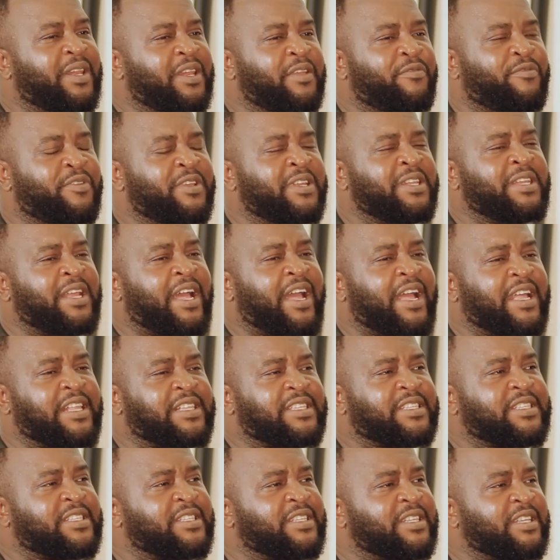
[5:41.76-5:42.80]
believing that
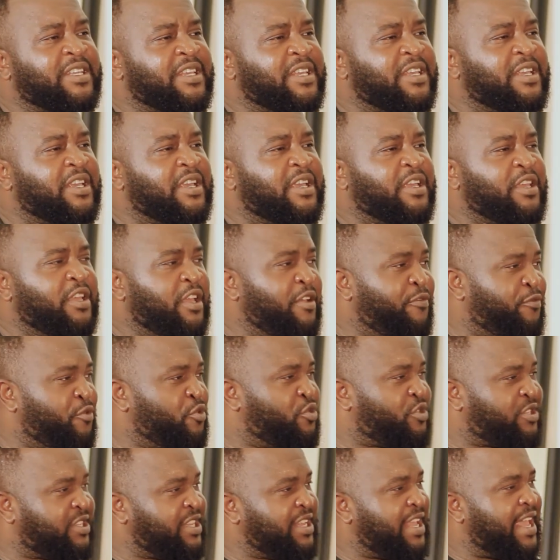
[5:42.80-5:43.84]
if
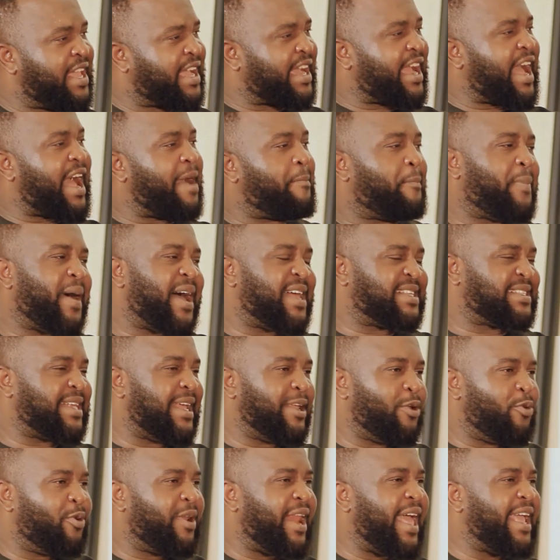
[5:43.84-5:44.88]
you see a car pass
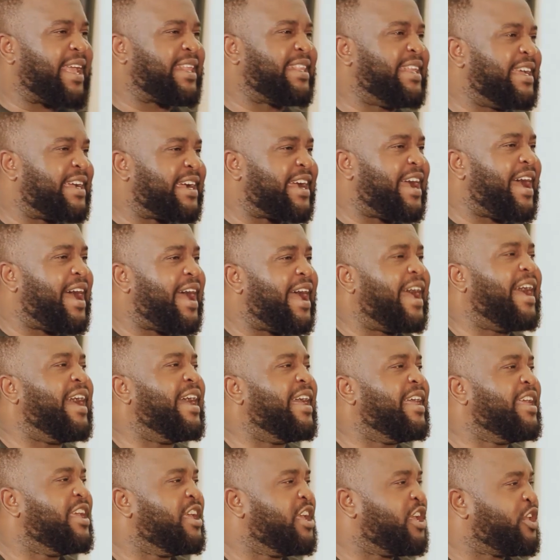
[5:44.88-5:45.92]
and you like the car,
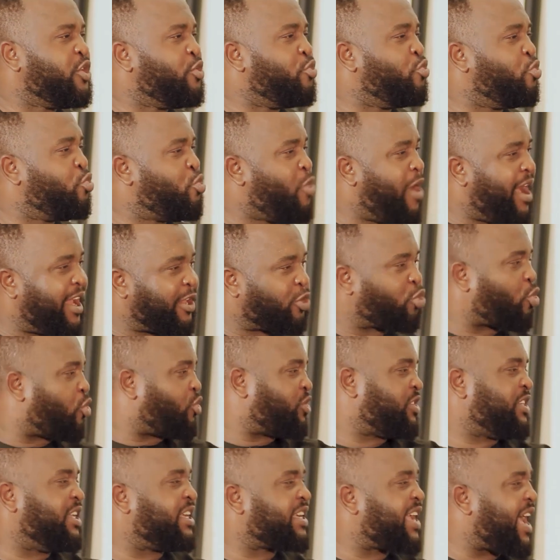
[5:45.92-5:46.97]
you go and
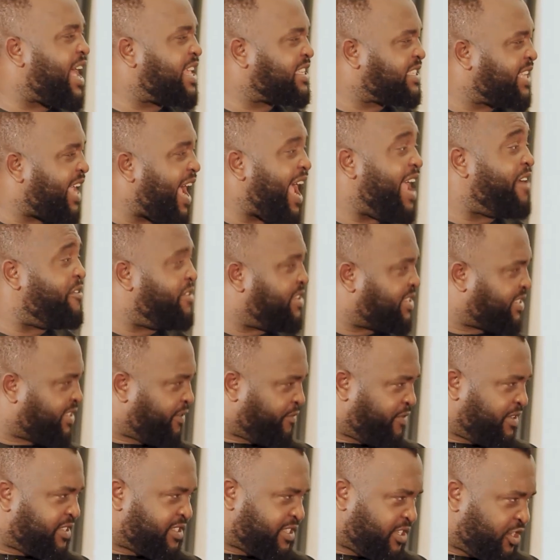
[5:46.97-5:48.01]
touch the car and say, I
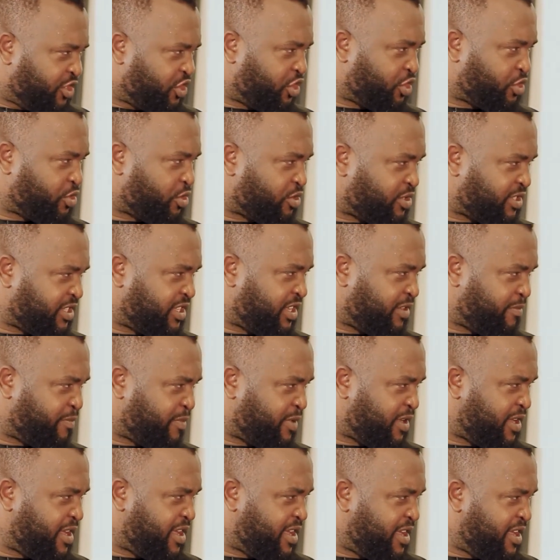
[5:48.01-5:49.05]
receive it in Jesus' name.
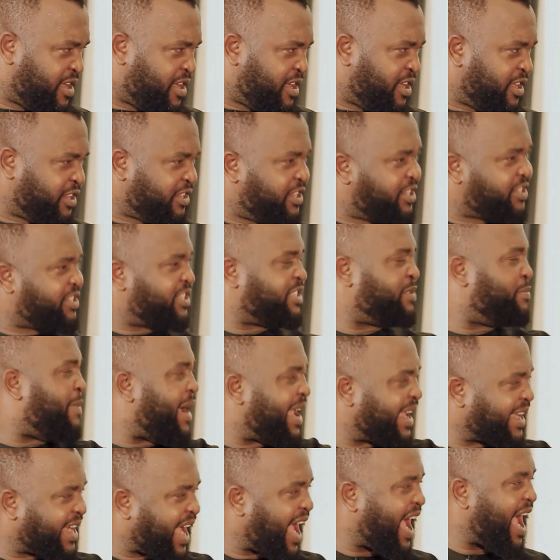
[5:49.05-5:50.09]
This is
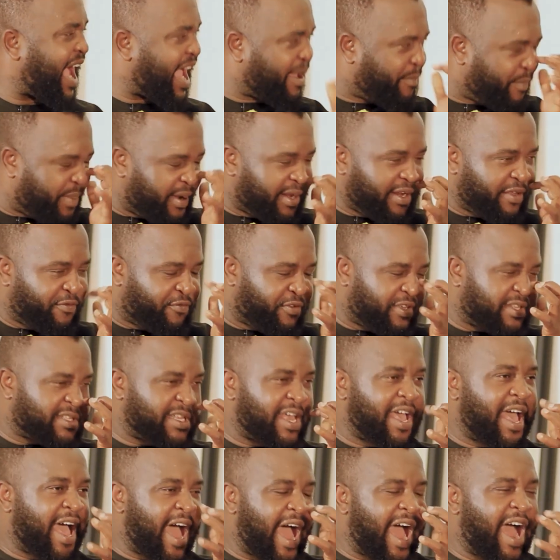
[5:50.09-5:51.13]
my car. I believe
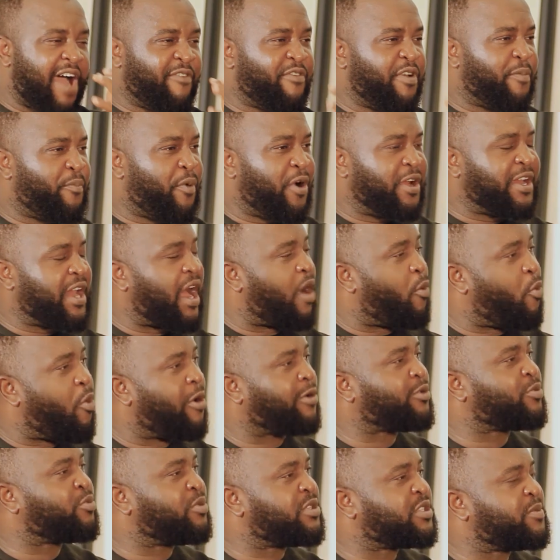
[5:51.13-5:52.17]
it. I have a boy that
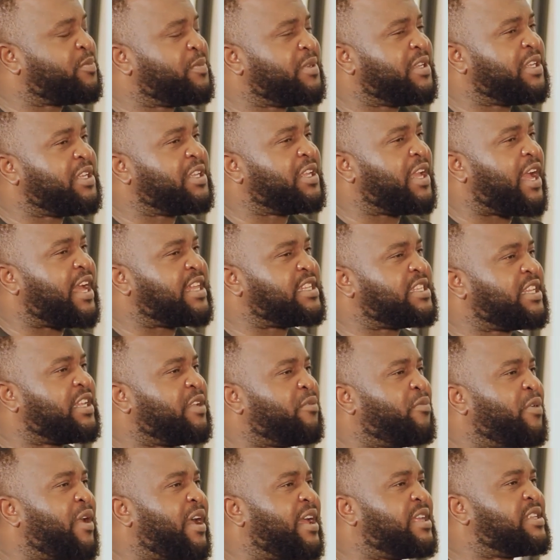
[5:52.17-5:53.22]
worked with me as
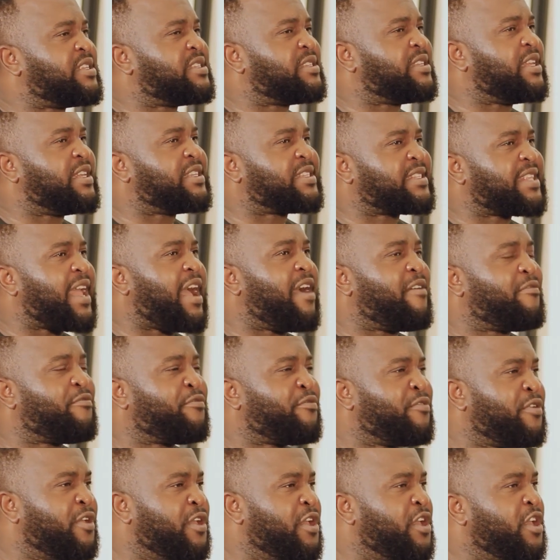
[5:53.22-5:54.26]
a
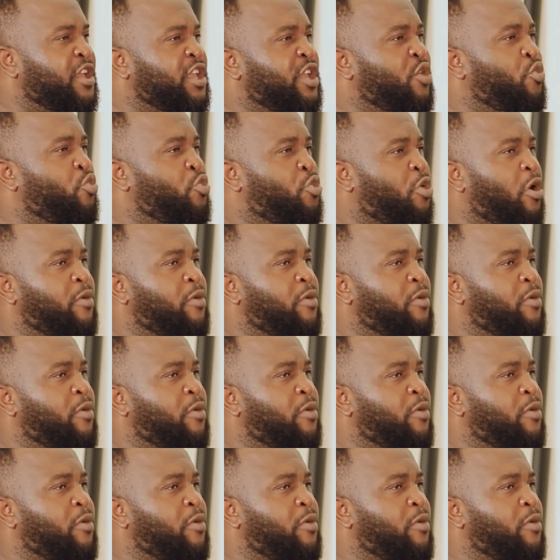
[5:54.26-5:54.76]
staff. He will